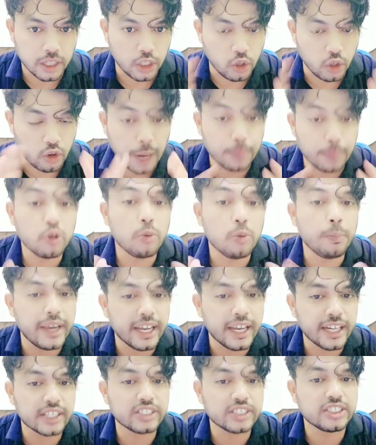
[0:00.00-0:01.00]
You have to
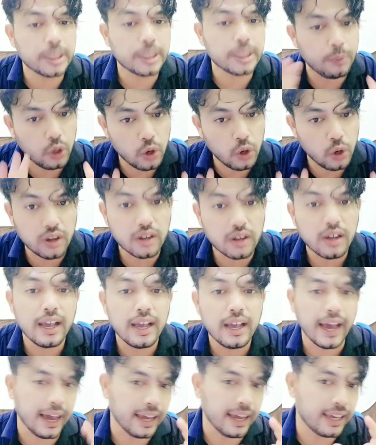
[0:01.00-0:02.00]
make yourself look,
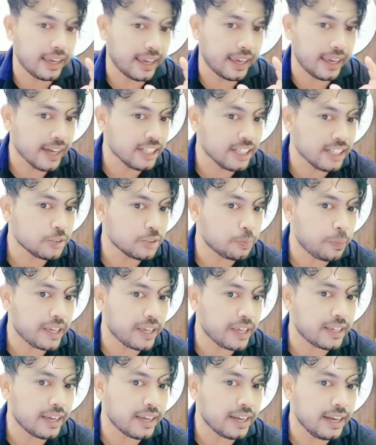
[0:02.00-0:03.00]
I can
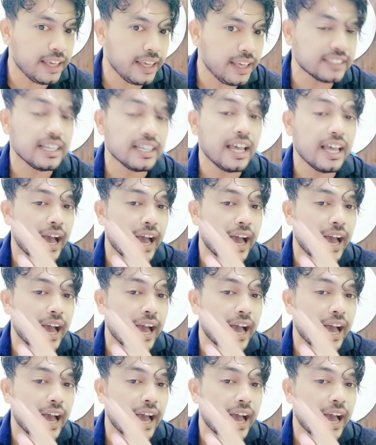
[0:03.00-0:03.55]
speak English.